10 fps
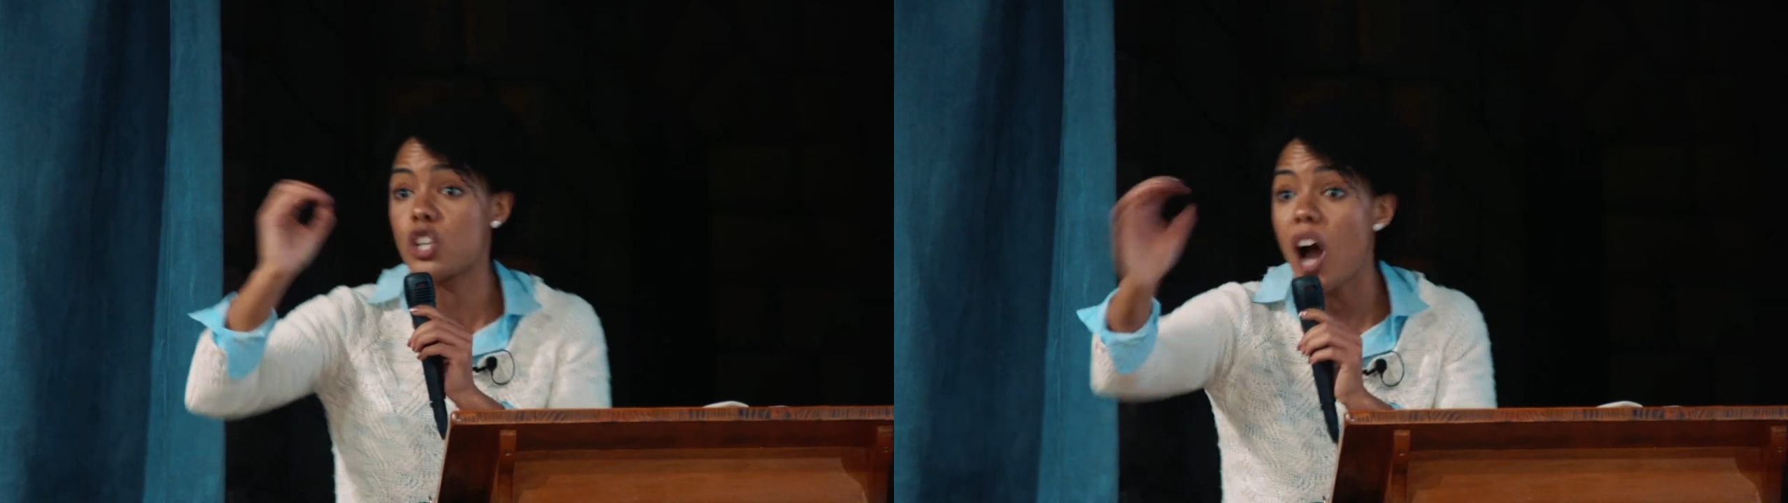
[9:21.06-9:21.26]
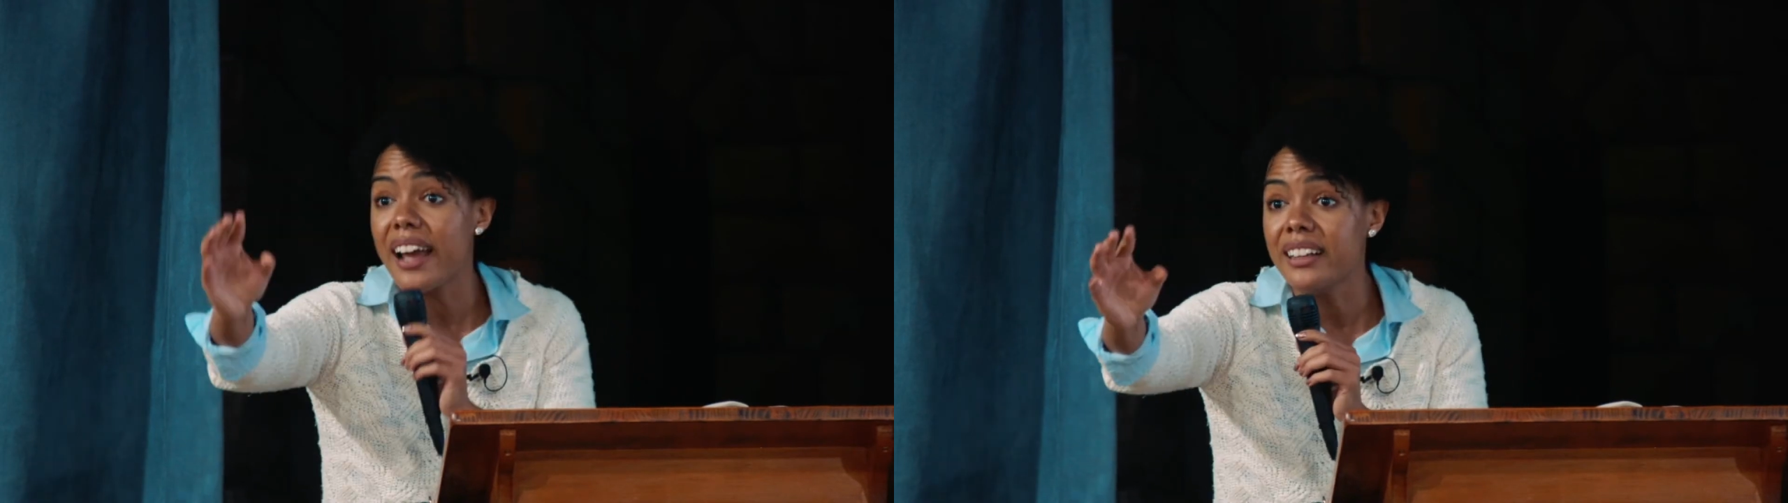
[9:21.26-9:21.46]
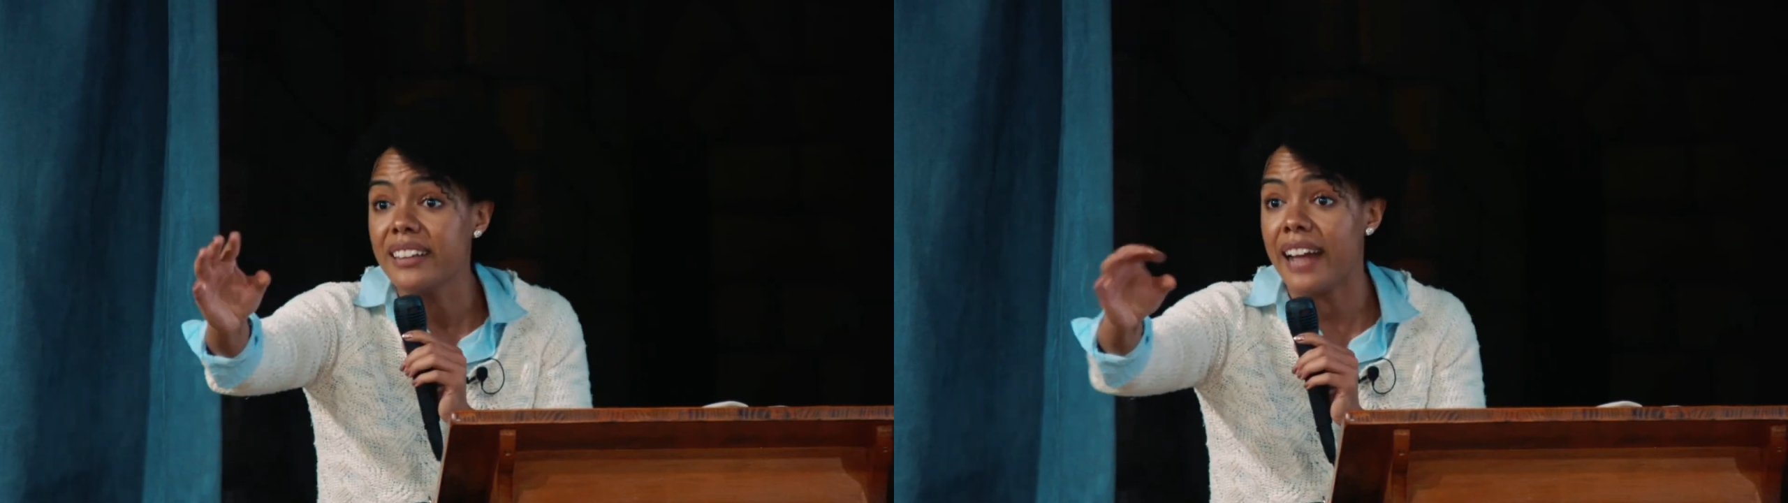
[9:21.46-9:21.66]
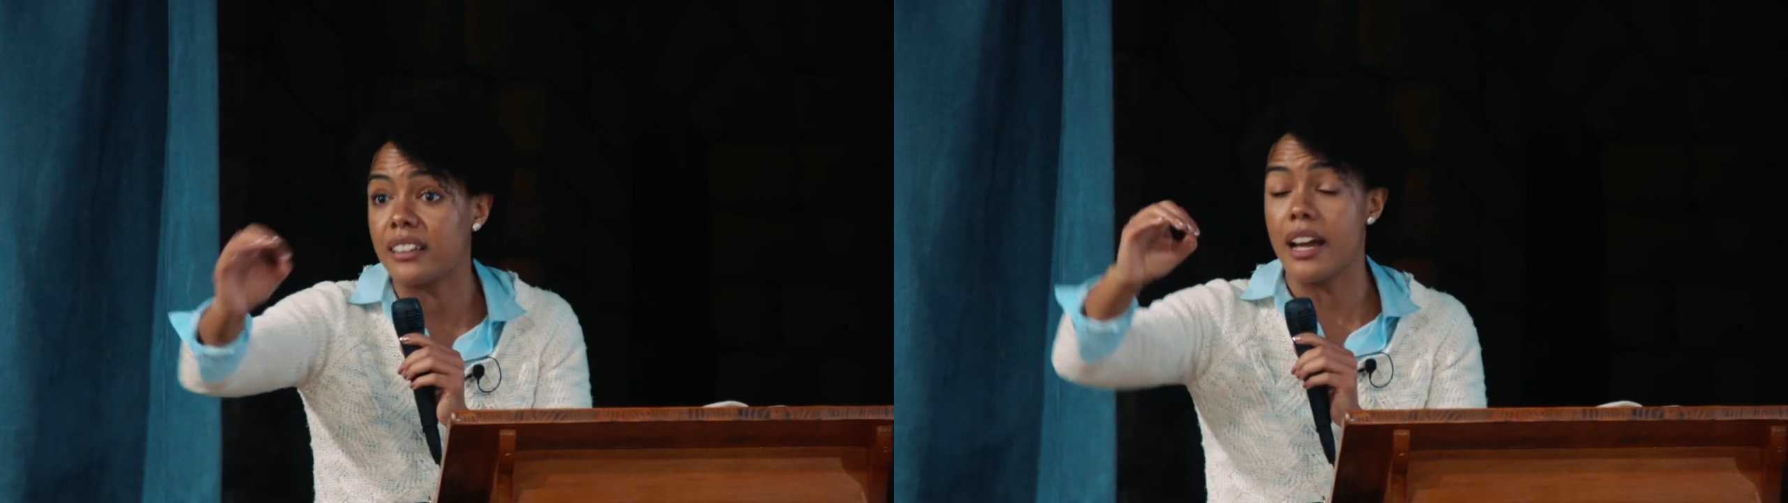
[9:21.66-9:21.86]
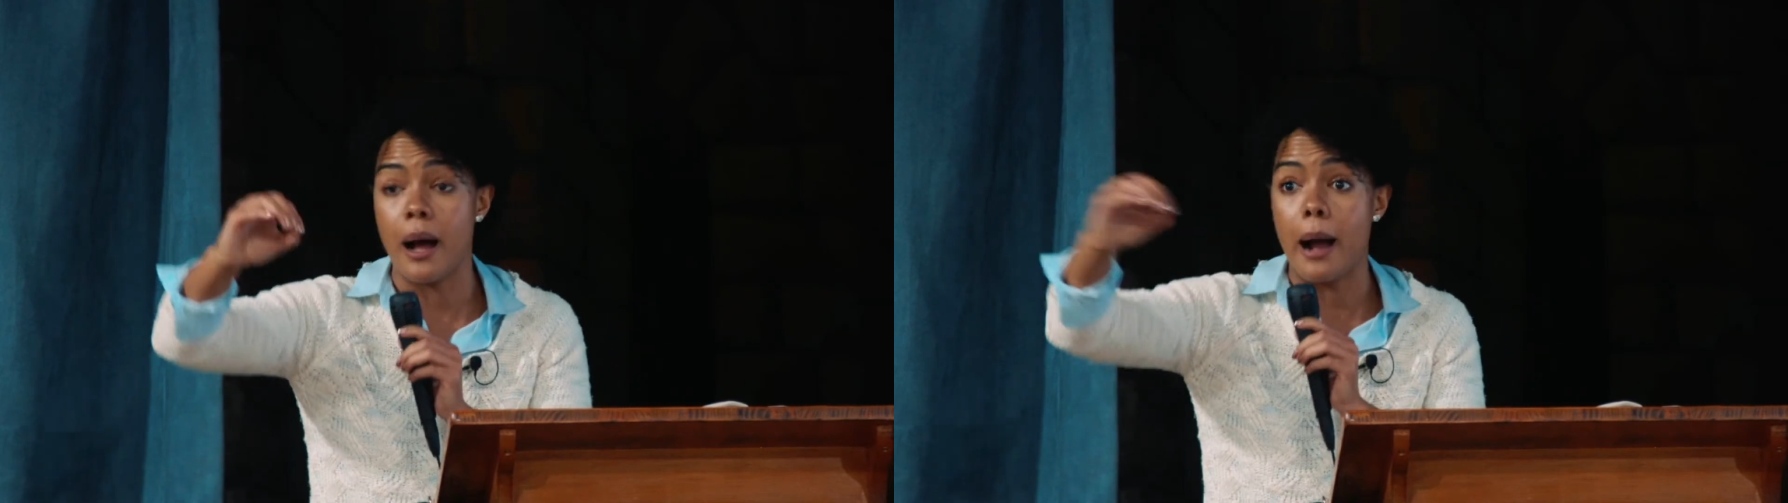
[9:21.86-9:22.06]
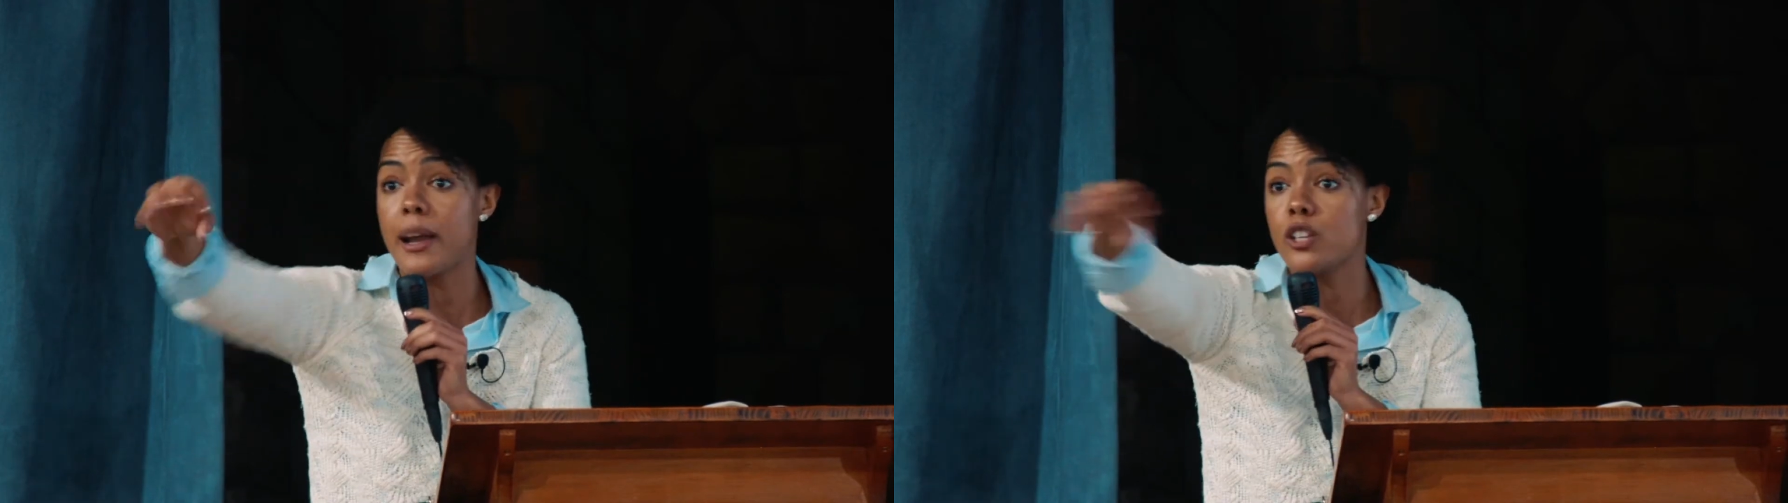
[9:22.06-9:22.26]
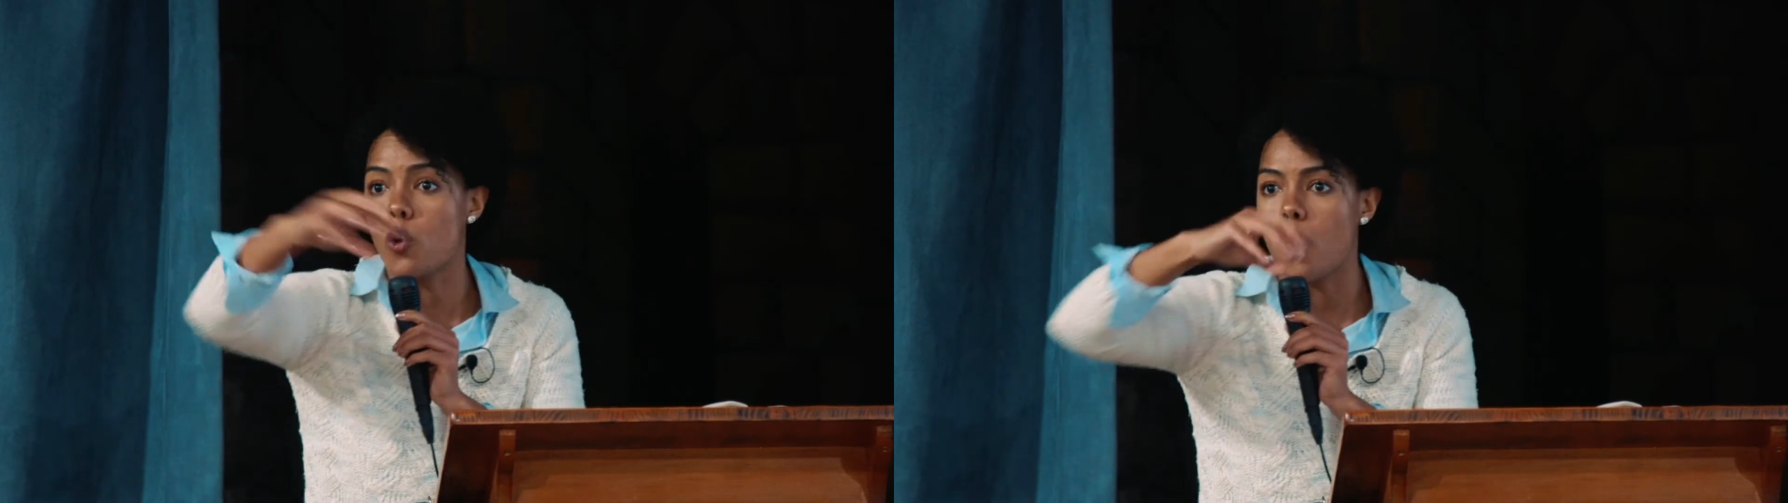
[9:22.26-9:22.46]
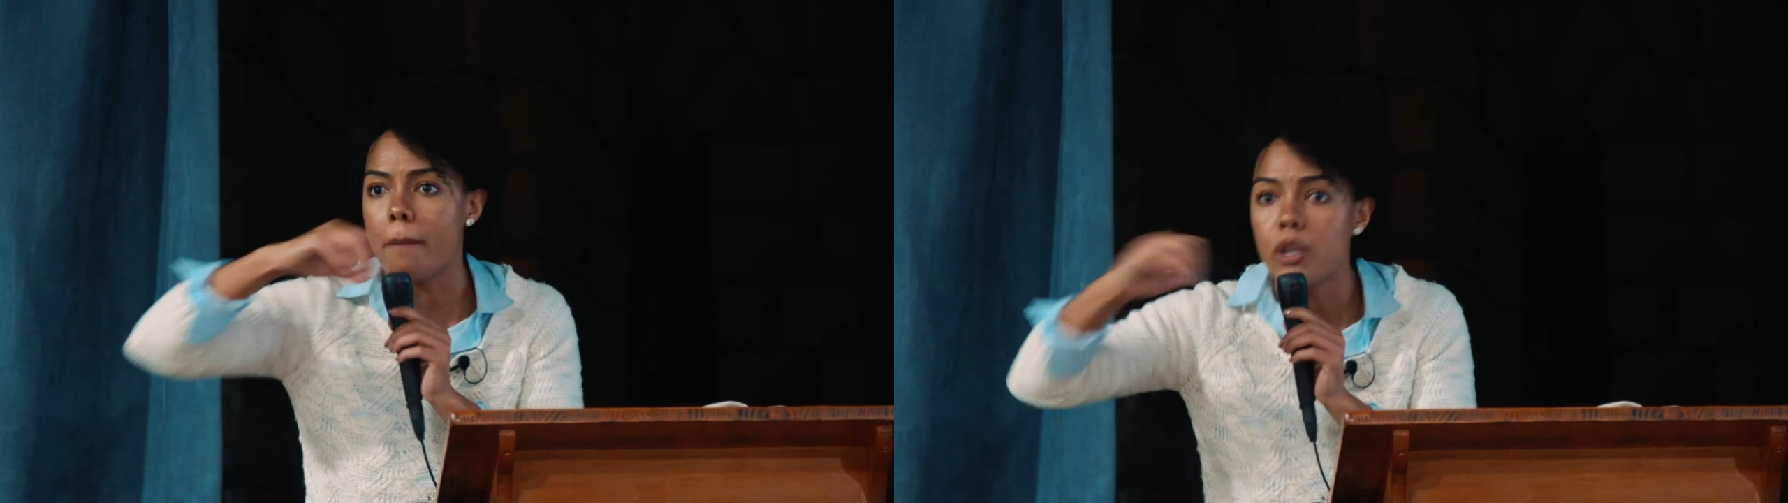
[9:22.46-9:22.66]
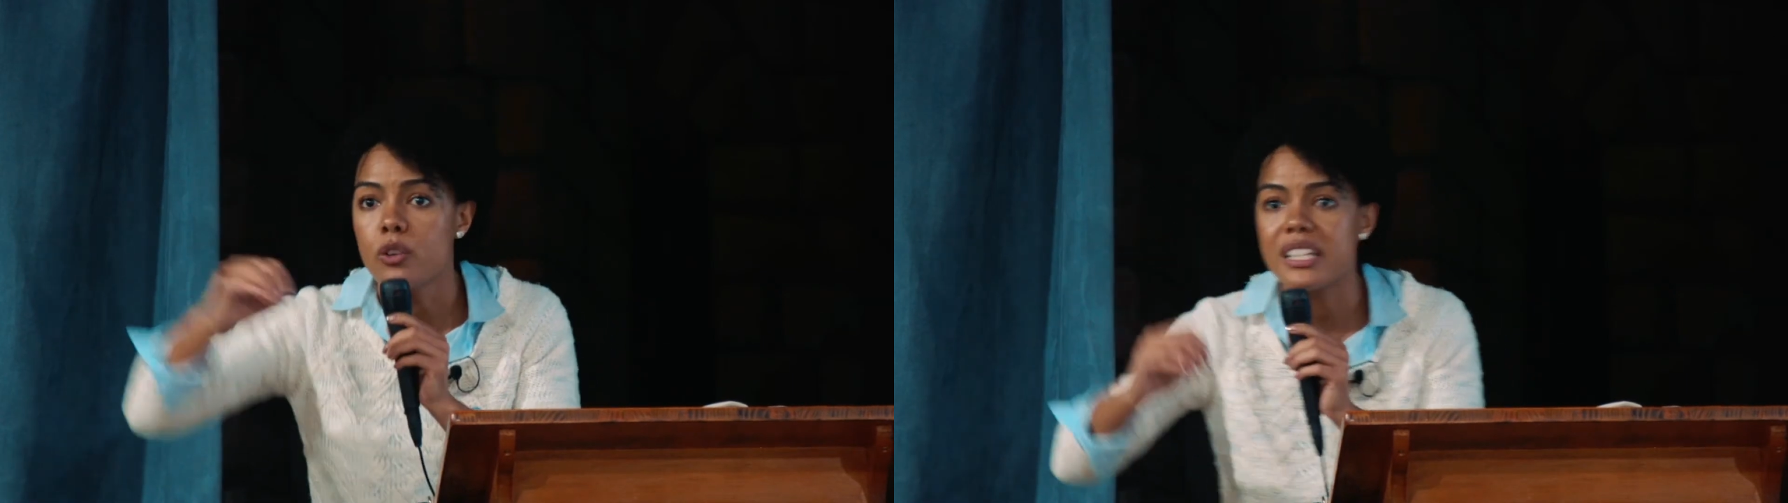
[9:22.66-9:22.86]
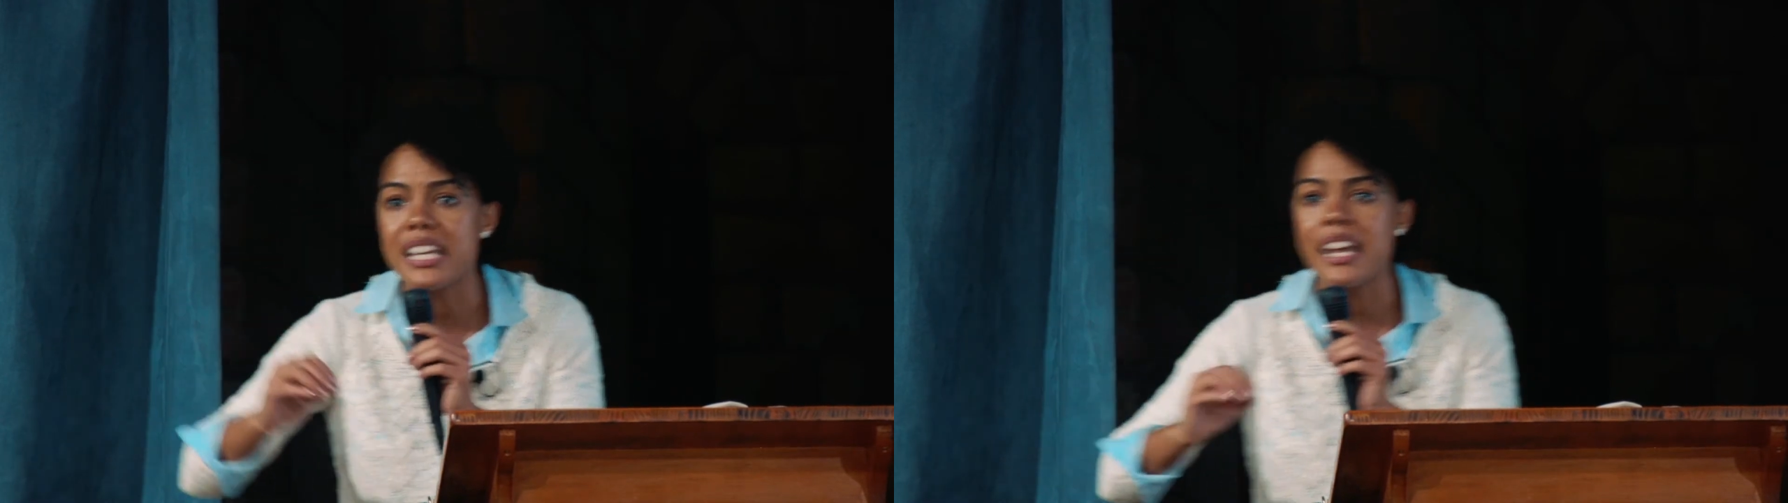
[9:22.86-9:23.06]
child in your
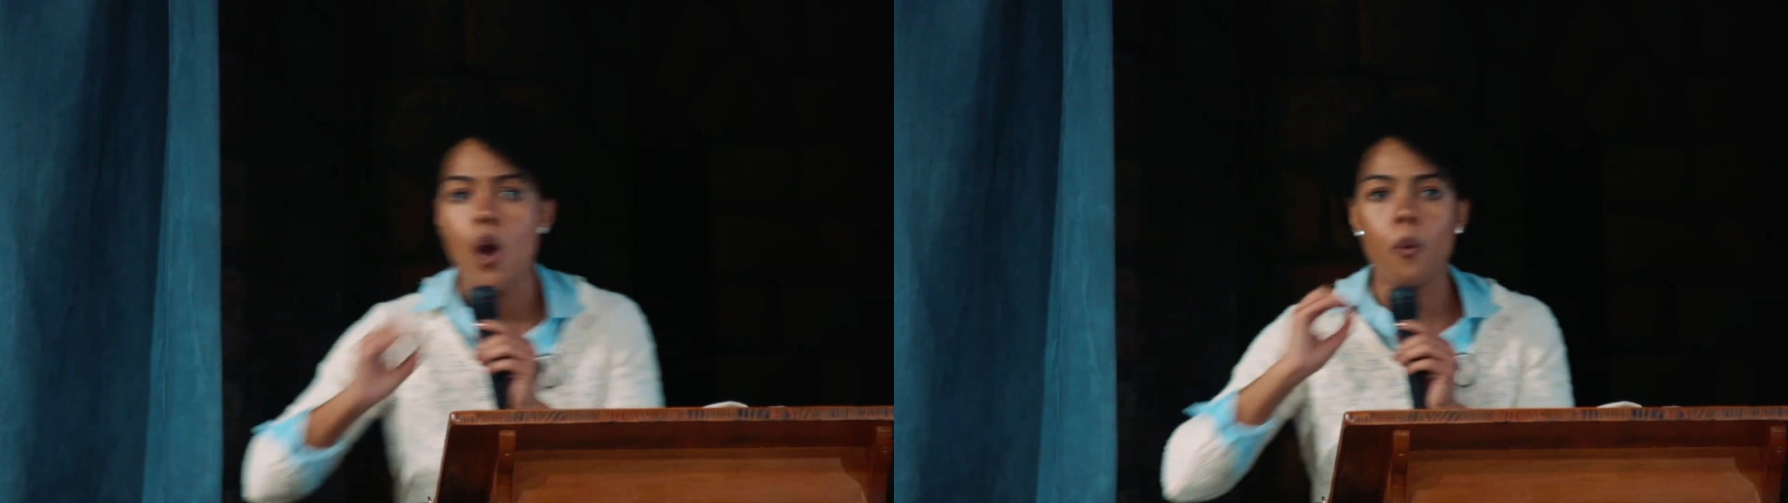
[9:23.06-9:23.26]
community,